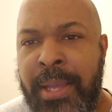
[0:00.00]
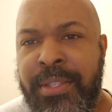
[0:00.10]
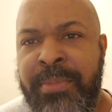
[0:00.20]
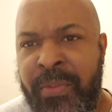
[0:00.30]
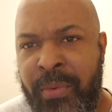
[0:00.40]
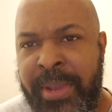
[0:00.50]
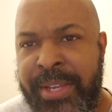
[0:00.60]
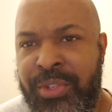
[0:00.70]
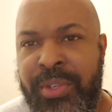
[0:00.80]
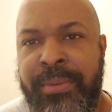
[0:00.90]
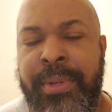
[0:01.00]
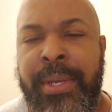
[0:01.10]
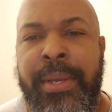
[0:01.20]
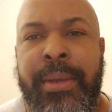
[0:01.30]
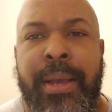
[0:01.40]
some information
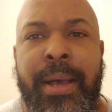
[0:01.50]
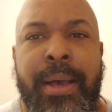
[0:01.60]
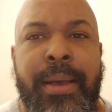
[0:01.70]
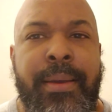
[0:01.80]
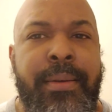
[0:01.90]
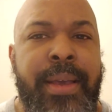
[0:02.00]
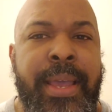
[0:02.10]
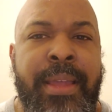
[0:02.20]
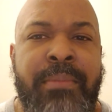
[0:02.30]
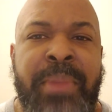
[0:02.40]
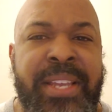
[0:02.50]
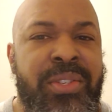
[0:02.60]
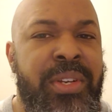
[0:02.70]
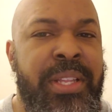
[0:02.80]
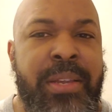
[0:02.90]
and
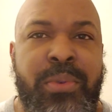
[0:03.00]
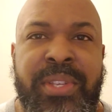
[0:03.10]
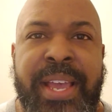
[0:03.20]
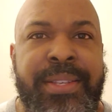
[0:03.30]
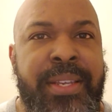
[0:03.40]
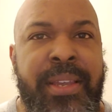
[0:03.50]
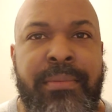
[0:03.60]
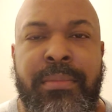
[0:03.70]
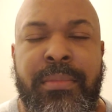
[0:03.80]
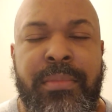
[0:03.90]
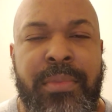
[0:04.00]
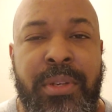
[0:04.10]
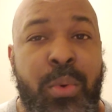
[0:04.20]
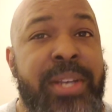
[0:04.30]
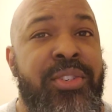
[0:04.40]
basically was asking
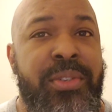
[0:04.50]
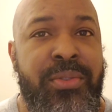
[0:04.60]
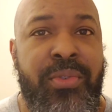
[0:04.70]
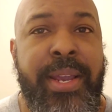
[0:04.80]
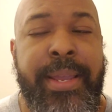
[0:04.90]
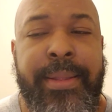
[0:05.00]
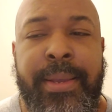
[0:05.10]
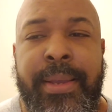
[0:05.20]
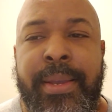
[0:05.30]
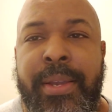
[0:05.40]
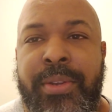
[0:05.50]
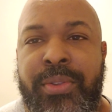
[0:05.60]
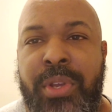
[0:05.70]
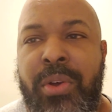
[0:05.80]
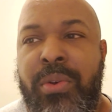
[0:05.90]
questions, right?
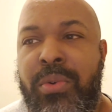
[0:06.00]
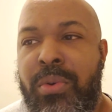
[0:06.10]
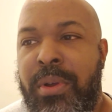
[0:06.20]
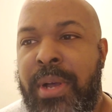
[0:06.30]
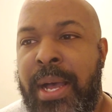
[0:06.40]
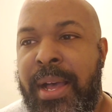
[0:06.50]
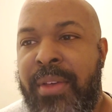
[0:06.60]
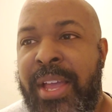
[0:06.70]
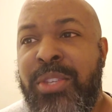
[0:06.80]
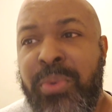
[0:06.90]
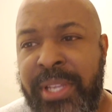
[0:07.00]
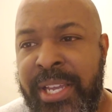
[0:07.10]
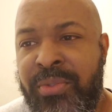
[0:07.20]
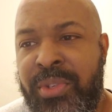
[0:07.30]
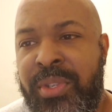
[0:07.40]
So that's really
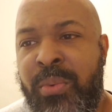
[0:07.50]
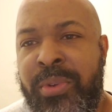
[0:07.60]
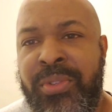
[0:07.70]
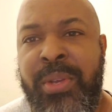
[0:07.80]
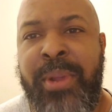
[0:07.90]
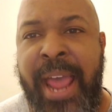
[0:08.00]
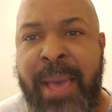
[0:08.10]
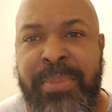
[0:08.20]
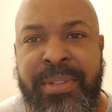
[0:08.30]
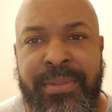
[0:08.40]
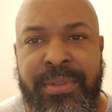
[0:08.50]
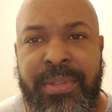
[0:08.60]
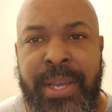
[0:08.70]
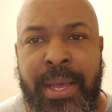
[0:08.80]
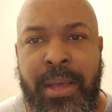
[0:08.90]
interesting. We'll see what
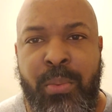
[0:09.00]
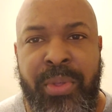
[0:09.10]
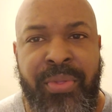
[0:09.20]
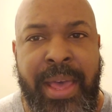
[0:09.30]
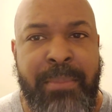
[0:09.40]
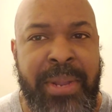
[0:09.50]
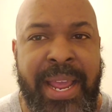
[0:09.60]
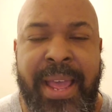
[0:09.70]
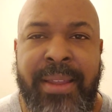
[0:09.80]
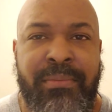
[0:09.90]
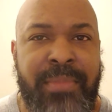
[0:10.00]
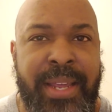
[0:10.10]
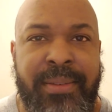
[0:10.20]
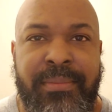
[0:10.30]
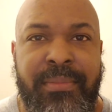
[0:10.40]
happens with that. But